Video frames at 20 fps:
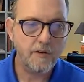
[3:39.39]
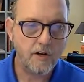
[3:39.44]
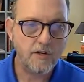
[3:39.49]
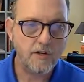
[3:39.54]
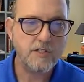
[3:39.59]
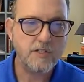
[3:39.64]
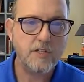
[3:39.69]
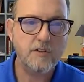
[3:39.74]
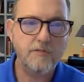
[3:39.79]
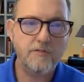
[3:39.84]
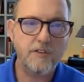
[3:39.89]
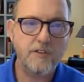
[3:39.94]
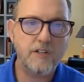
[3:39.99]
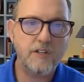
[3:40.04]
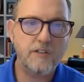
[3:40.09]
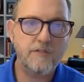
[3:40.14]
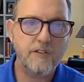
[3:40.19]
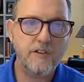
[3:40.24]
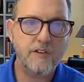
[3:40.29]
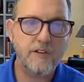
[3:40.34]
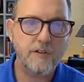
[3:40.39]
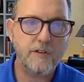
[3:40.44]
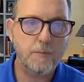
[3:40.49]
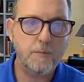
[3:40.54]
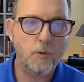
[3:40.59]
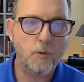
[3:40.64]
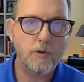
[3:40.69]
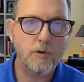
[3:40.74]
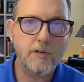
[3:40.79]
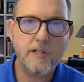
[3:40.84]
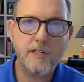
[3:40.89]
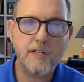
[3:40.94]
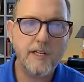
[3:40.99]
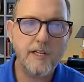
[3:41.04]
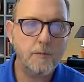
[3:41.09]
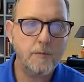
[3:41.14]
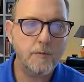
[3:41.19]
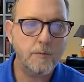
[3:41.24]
Also, very, very importantly,